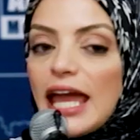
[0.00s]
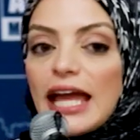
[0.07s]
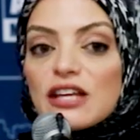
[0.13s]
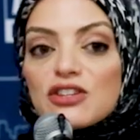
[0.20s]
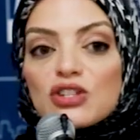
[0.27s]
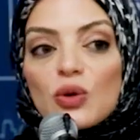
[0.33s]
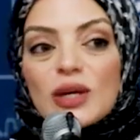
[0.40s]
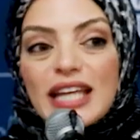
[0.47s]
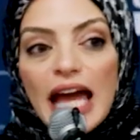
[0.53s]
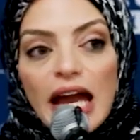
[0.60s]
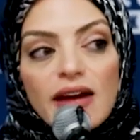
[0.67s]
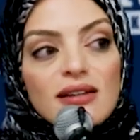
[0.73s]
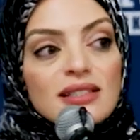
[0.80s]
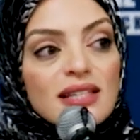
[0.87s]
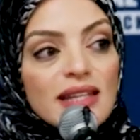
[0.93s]
And so
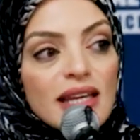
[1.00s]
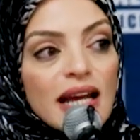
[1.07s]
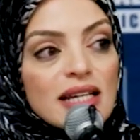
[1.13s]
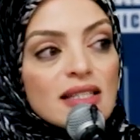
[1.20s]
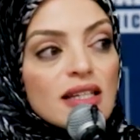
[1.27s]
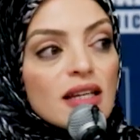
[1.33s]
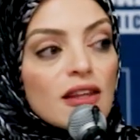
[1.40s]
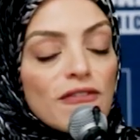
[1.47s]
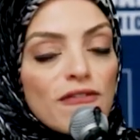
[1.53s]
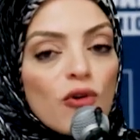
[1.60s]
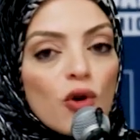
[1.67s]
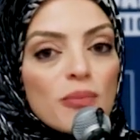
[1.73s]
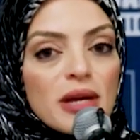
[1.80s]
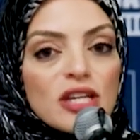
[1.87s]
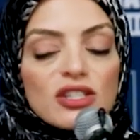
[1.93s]
inherent in the idea, the
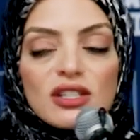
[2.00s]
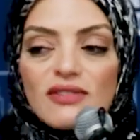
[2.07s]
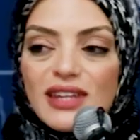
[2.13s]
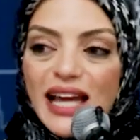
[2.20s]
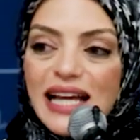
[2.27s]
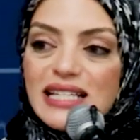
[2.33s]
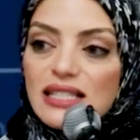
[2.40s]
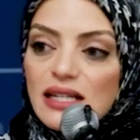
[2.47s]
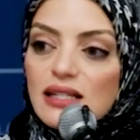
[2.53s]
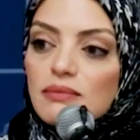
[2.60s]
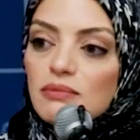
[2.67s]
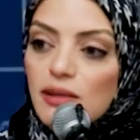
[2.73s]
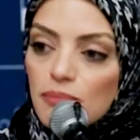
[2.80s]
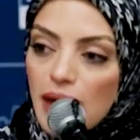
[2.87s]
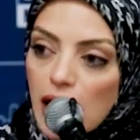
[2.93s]
formation of
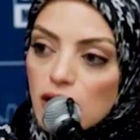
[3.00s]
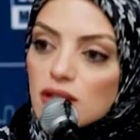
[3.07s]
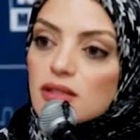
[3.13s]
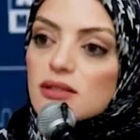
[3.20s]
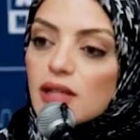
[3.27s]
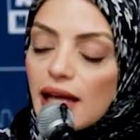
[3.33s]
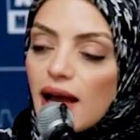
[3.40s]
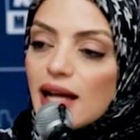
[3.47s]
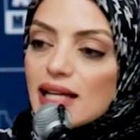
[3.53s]
the modern day